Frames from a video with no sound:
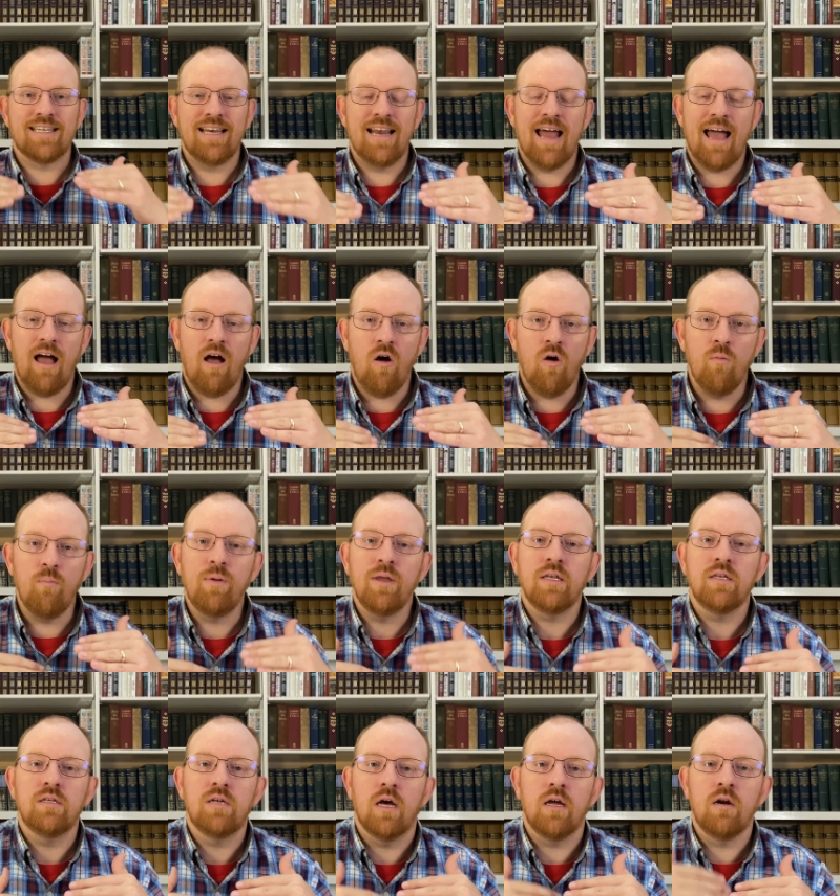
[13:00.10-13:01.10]
now
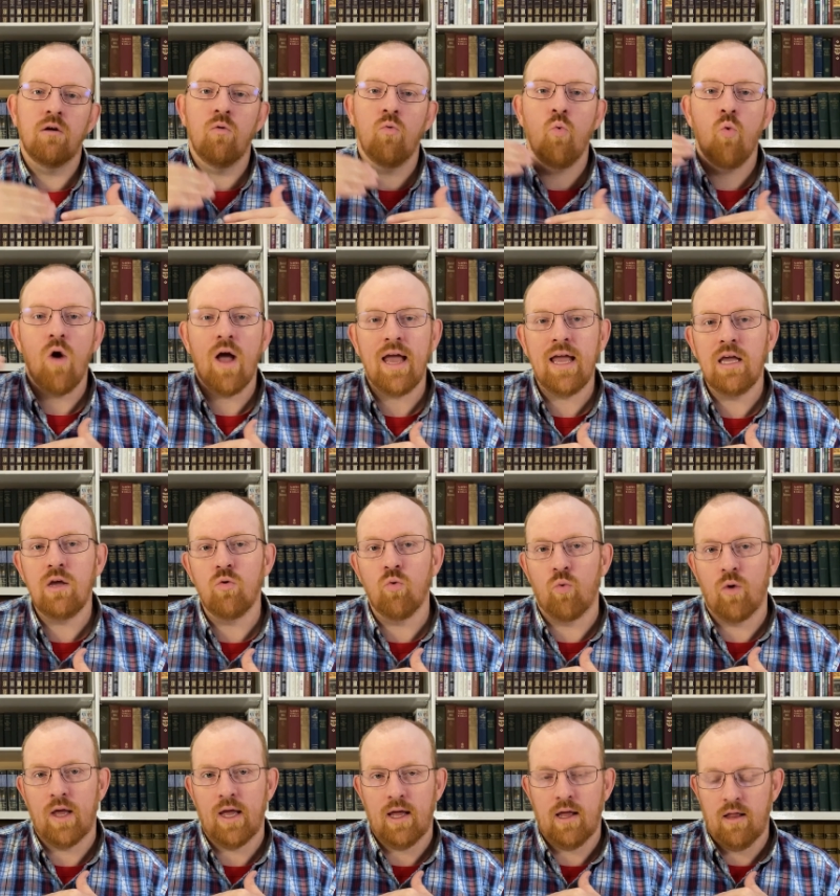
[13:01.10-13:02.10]
been done away
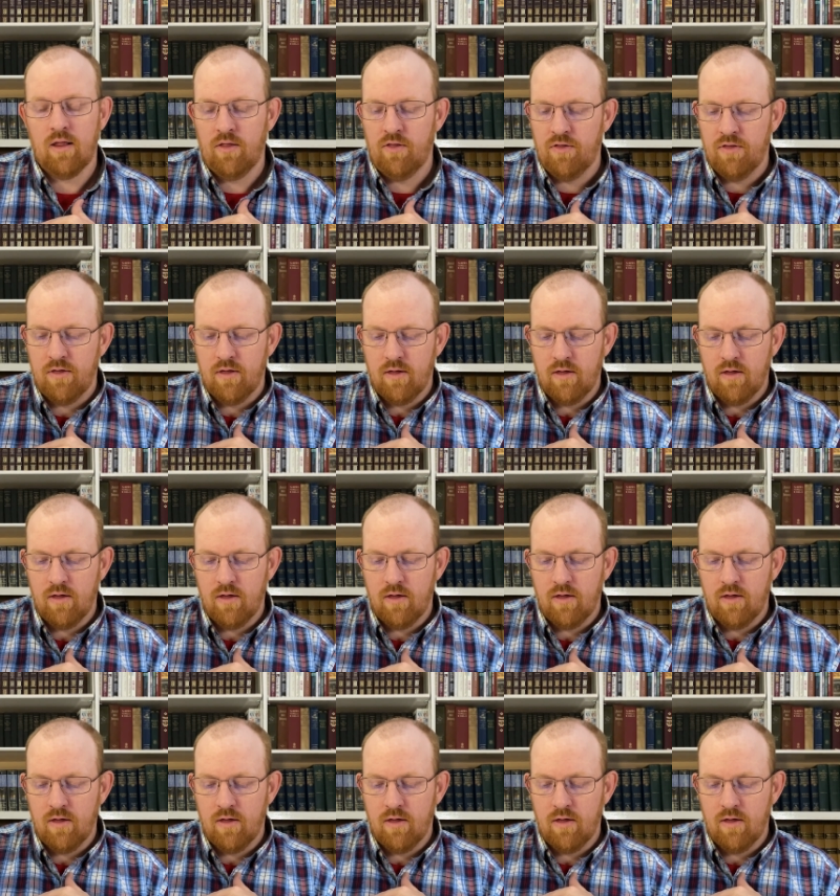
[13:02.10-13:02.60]
with